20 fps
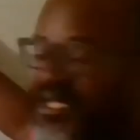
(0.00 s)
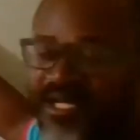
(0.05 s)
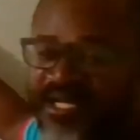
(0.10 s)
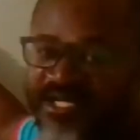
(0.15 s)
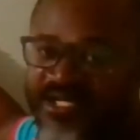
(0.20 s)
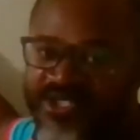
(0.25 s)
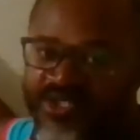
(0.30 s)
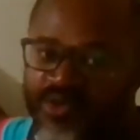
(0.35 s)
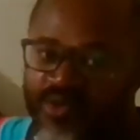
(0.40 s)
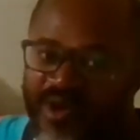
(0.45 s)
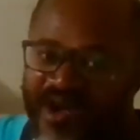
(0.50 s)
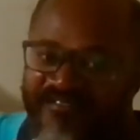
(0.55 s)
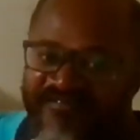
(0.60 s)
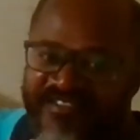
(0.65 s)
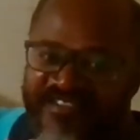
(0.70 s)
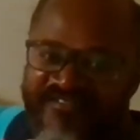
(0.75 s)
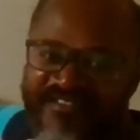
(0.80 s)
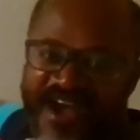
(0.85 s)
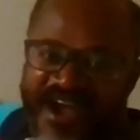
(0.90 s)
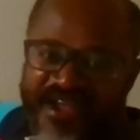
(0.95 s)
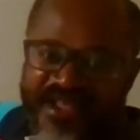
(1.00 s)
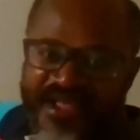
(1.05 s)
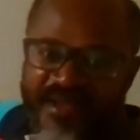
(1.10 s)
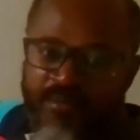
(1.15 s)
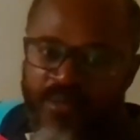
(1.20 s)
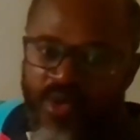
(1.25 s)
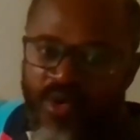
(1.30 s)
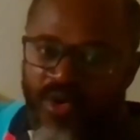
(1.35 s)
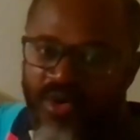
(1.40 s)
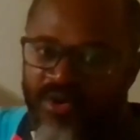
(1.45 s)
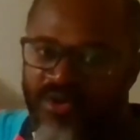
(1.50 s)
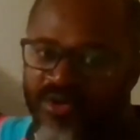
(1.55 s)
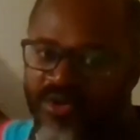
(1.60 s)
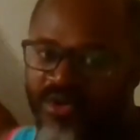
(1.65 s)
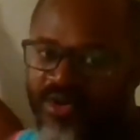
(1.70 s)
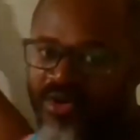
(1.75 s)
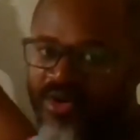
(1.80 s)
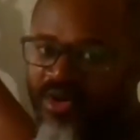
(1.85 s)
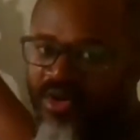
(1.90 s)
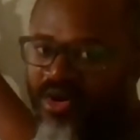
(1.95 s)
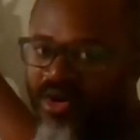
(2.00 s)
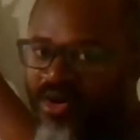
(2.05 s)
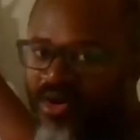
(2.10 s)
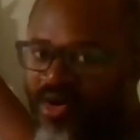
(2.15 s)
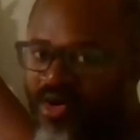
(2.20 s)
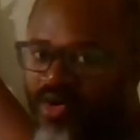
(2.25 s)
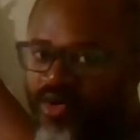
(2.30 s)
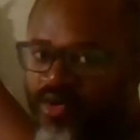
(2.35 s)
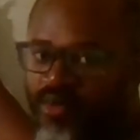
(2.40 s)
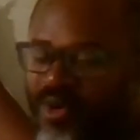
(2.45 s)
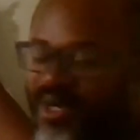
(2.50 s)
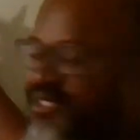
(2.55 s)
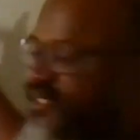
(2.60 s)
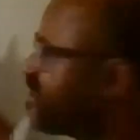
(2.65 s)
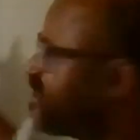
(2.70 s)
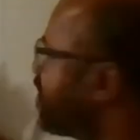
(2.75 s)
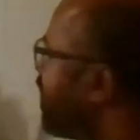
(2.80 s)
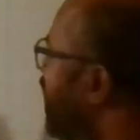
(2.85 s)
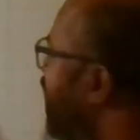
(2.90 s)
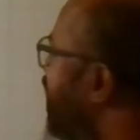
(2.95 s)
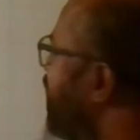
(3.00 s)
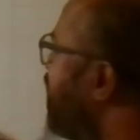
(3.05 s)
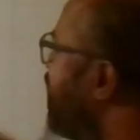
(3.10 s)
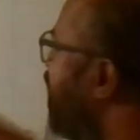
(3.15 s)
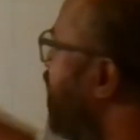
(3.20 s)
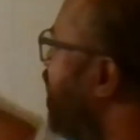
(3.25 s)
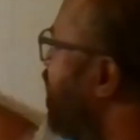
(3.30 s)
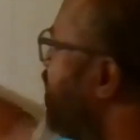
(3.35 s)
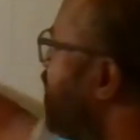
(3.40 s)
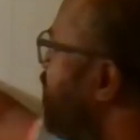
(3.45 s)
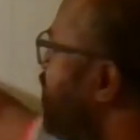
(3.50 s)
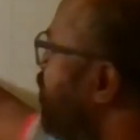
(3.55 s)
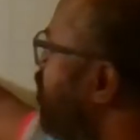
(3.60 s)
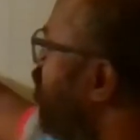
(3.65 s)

is to have the variable on one side and the